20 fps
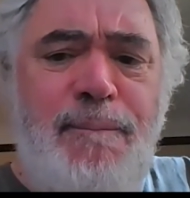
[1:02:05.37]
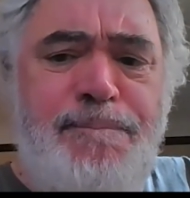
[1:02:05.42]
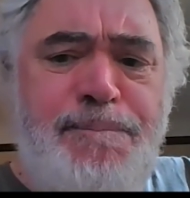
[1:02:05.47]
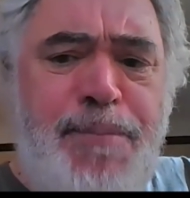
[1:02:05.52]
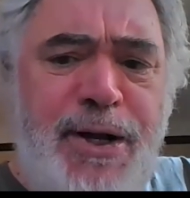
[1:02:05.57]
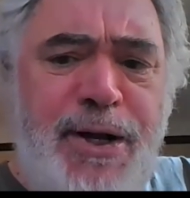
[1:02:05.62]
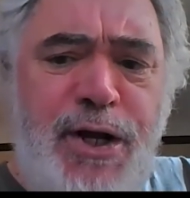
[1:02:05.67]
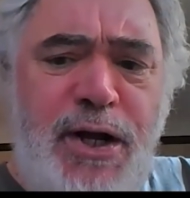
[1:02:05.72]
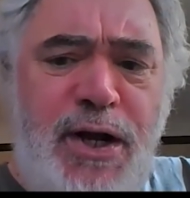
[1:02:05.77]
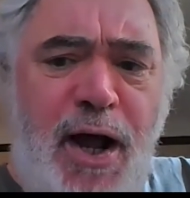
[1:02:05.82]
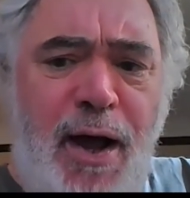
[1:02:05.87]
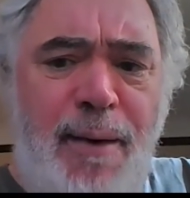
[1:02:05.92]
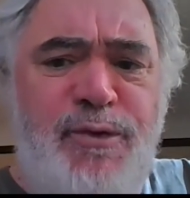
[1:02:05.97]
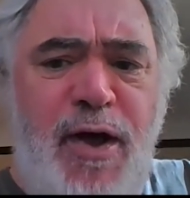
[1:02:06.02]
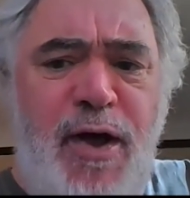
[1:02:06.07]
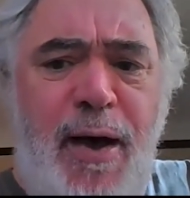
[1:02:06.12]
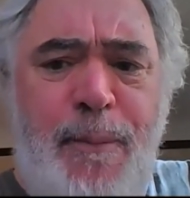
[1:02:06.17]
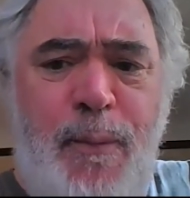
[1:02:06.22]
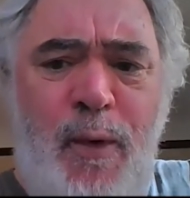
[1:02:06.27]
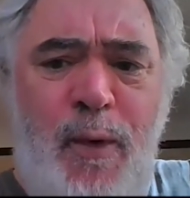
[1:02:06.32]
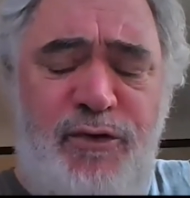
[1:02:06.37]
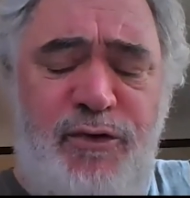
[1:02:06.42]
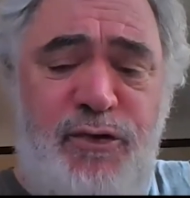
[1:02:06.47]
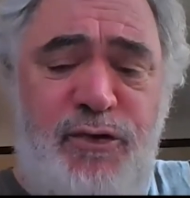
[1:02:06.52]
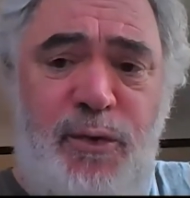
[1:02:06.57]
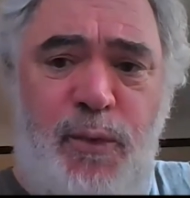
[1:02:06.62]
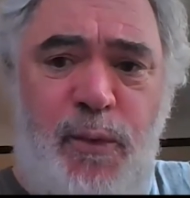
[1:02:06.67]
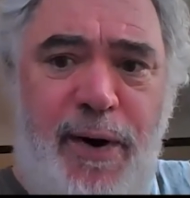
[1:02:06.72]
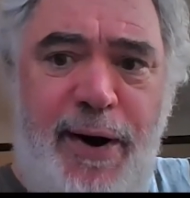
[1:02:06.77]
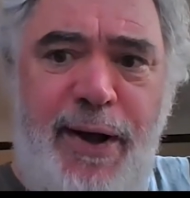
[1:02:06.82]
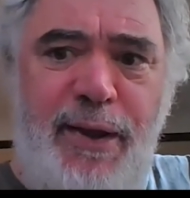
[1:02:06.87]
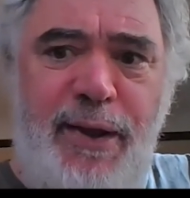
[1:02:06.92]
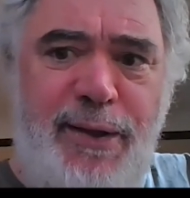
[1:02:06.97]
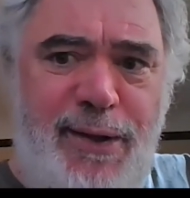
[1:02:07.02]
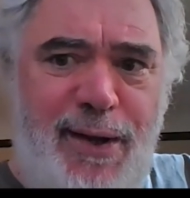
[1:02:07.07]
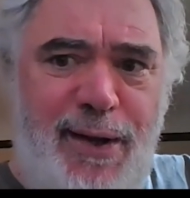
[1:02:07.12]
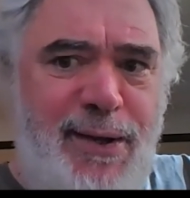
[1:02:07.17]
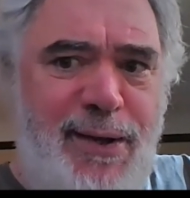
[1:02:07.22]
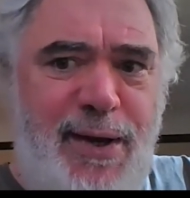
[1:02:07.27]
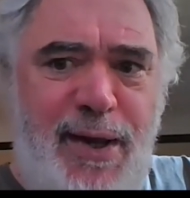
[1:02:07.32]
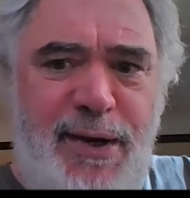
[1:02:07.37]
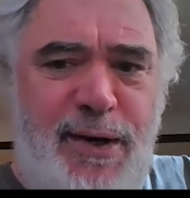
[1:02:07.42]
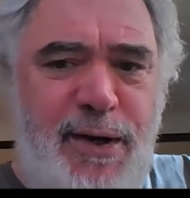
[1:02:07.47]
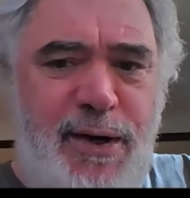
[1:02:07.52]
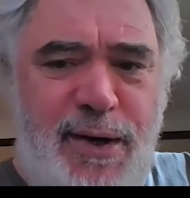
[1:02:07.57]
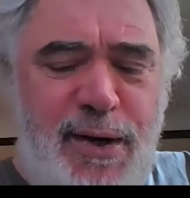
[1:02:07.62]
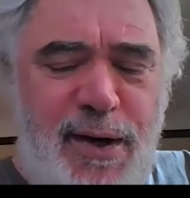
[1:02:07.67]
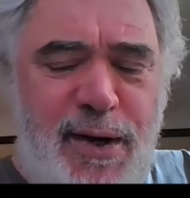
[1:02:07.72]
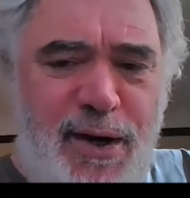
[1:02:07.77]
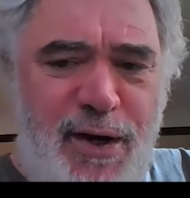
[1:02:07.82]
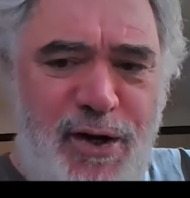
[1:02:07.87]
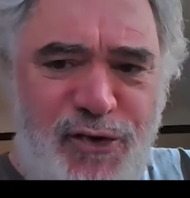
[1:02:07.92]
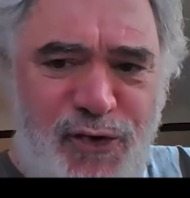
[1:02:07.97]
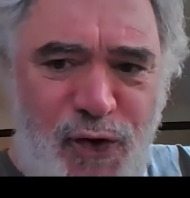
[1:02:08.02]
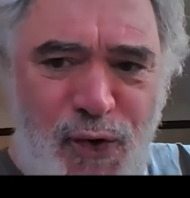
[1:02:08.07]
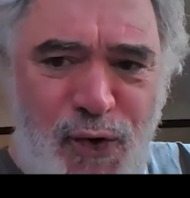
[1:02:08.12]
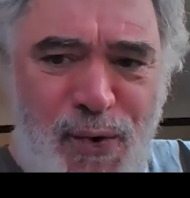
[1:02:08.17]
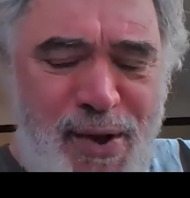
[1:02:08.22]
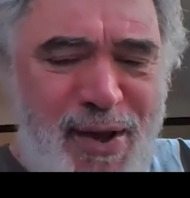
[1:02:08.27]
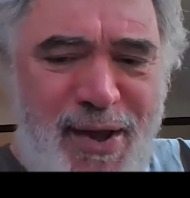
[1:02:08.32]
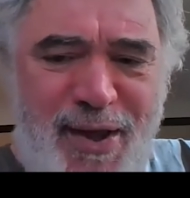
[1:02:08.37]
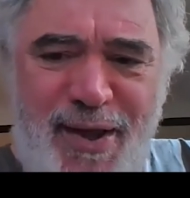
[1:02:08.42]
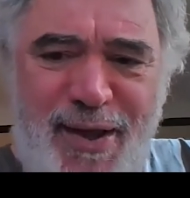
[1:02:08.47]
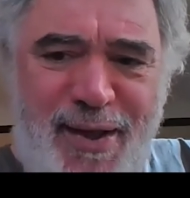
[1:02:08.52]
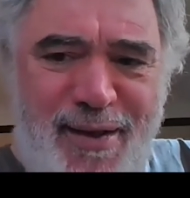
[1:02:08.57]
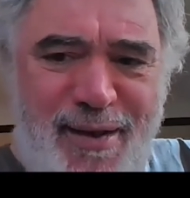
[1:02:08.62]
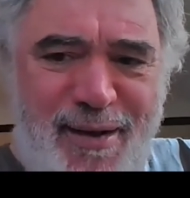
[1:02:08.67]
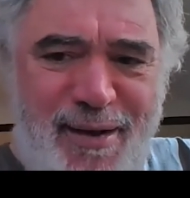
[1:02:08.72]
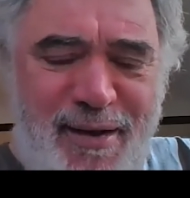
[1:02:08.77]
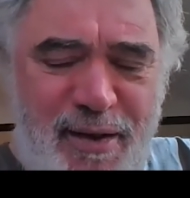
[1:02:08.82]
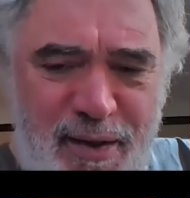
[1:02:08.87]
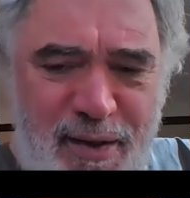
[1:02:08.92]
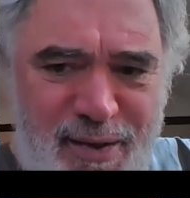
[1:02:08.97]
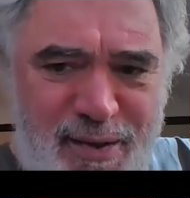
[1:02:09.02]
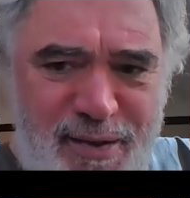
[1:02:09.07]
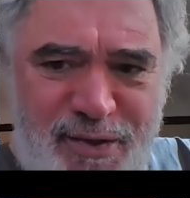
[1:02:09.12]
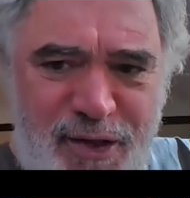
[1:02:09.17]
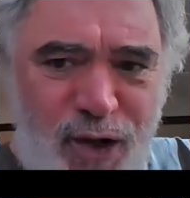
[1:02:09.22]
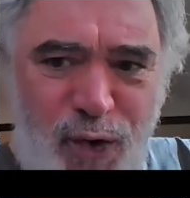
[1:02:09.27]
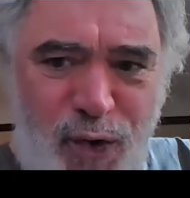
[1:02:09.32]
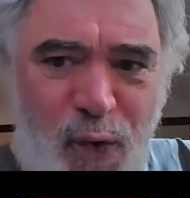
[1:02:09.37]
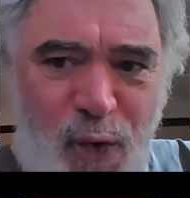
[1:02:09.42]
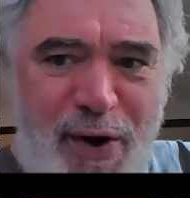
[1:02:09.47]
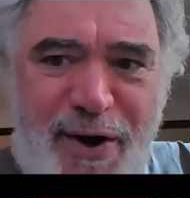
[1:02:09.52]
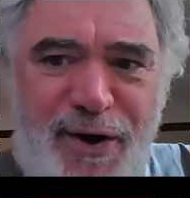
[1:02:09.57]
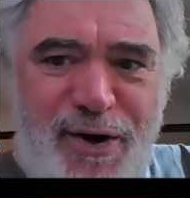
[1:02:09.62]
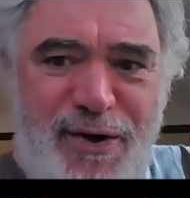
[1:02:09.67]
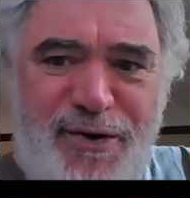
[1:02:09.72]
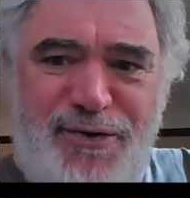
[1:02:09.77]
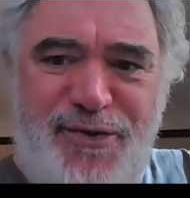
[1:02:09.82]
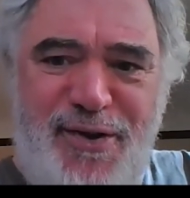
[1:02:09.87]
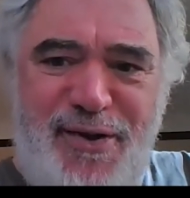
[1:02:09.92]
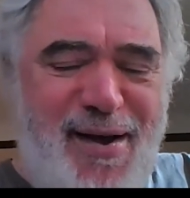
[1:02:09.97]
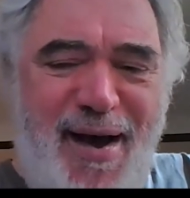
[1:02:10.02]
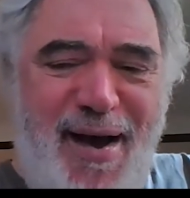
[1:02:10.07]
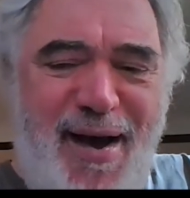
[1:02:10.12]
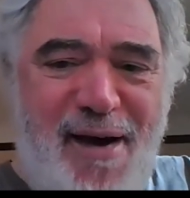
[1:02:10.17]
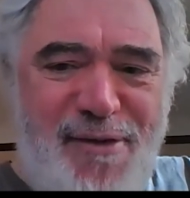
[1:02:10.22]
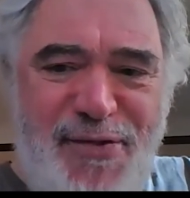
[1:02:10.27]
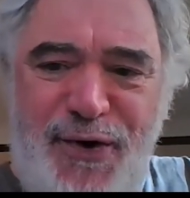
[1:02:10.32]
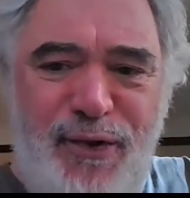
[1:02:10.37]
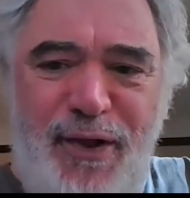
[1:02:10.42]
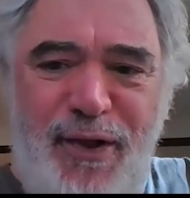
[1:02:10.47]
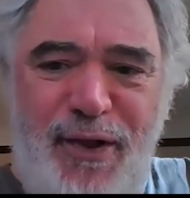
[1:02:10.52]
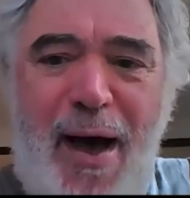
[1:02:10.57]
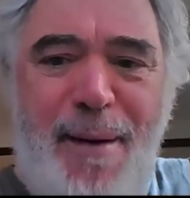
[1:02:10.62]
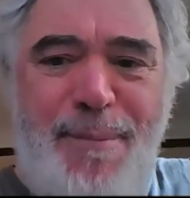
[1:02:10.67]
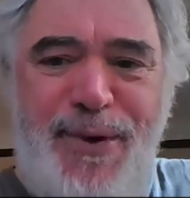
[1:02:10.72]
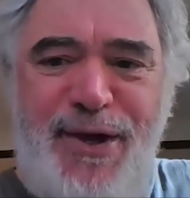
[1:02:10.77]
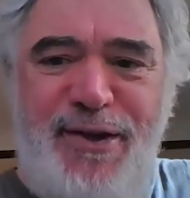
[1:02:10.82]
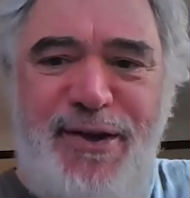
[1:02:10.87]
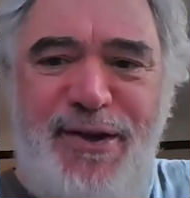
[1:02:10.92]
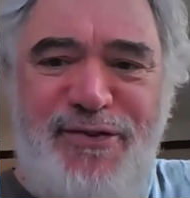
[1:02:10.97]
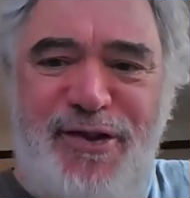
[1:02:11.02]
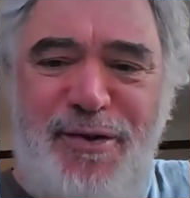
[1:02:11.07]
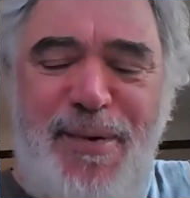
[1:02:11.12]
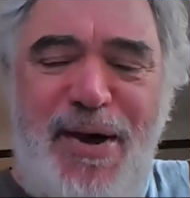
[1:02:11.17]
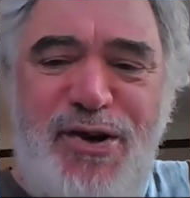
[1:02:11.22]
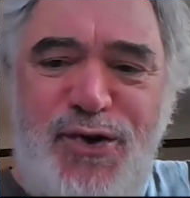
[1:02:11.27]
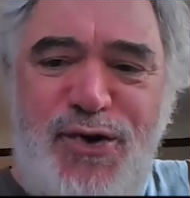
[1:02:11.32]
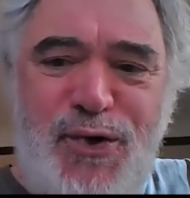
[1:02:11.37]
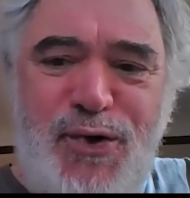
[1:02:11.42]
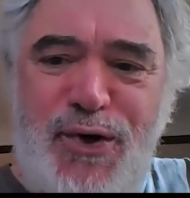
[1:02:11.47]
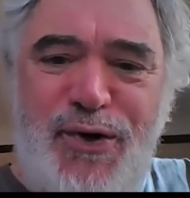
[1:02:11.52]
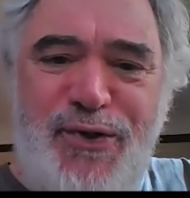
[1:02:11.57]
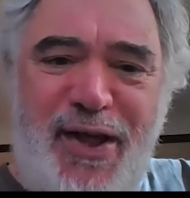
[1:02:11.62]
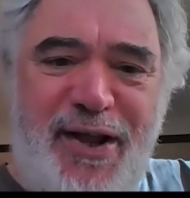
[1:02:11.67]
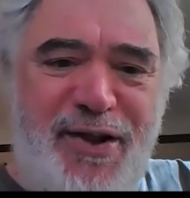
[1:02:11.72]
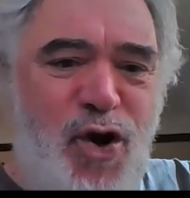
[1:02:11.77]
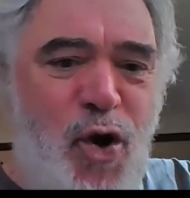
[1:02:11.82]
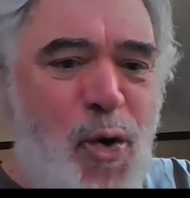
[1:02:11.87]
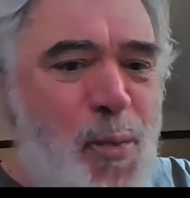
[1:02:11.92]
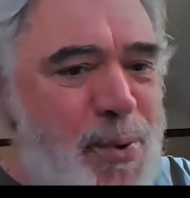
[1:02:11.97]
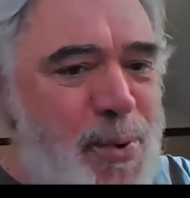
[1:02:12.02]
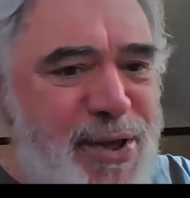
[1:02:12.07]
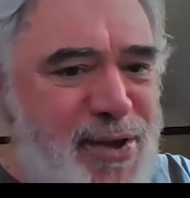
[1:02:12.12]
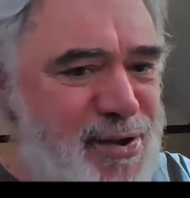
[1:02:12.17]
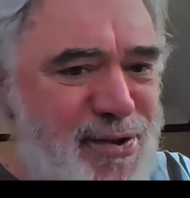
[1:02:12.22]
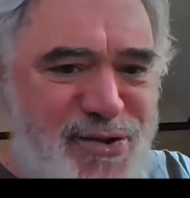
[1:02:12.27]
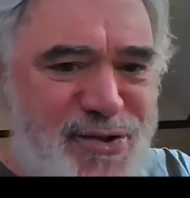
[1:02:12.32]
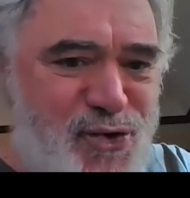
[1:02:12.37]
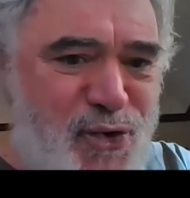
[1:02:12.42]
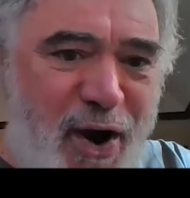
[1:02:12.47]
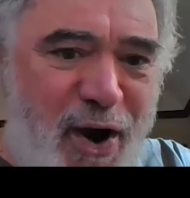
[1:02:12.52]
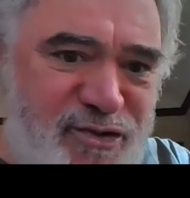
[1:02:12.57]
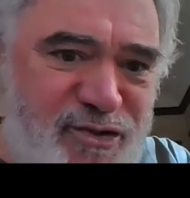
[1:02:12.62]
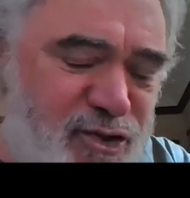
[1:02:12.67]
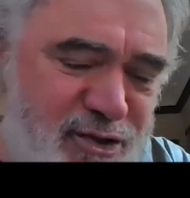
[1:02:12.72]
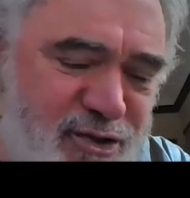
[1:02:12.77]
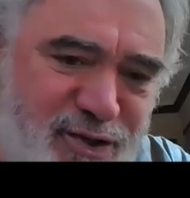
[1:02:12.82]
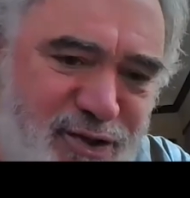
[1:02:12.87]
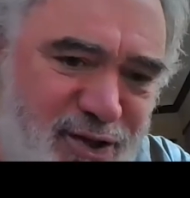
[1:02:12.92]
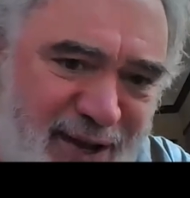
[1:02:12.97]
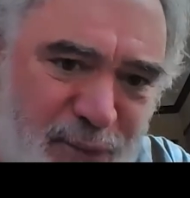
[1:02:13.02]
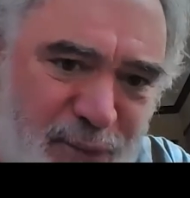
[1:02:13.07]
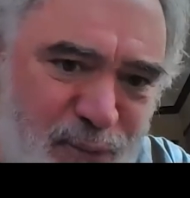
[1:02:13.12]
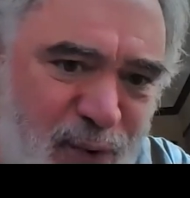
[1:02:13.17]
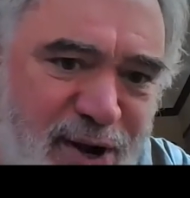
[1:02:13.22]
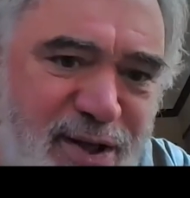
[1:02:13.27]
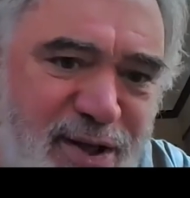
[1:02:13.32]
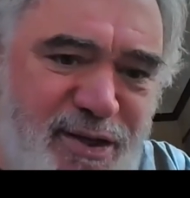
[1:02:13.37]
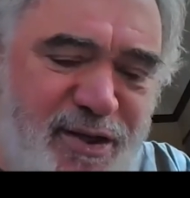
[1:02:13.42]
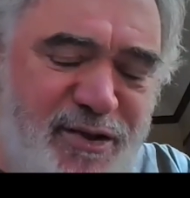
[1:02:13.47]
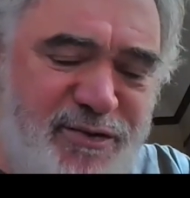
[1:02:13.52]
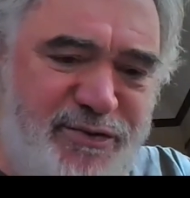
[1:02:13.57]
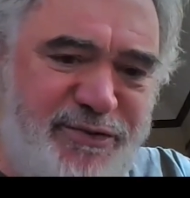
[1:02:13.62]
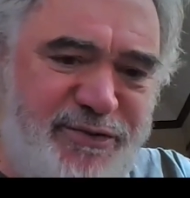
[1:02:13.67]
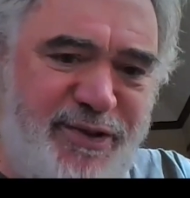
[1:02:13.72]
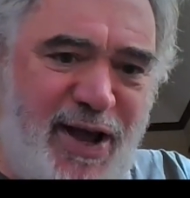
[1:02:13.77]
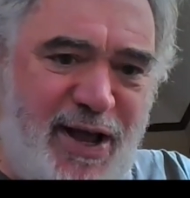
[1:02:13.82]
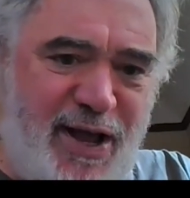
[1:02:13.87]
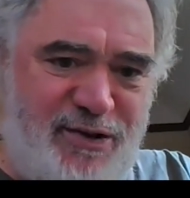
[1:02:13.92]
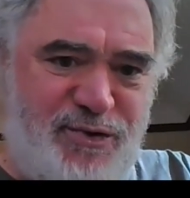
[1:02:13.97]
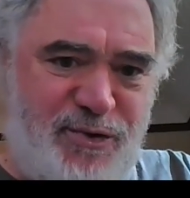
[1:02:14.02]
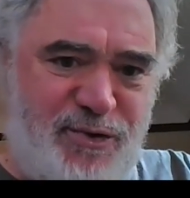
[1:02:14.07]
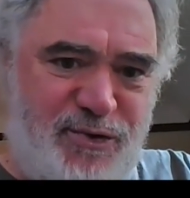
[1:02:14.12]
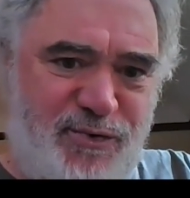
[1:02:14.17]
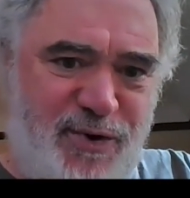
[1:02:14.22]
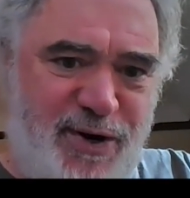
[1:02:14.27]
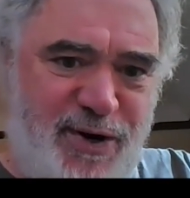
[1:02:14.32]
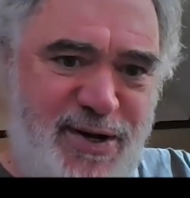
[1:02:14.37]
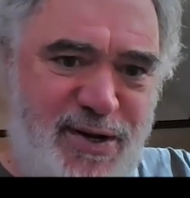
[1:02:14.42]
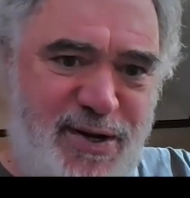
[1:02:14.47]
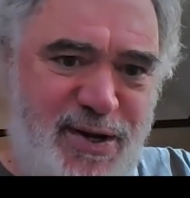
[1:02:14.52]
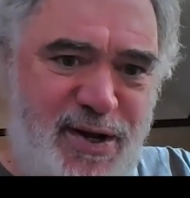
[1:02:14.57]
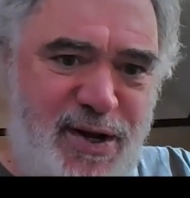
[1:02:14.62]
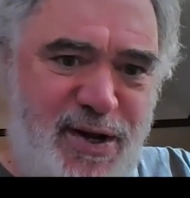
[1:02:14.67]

but it comes up once in a while. And, and, and so the lawyers have their lobbyists to make sure that nobody tries to get rid of these statutes, right?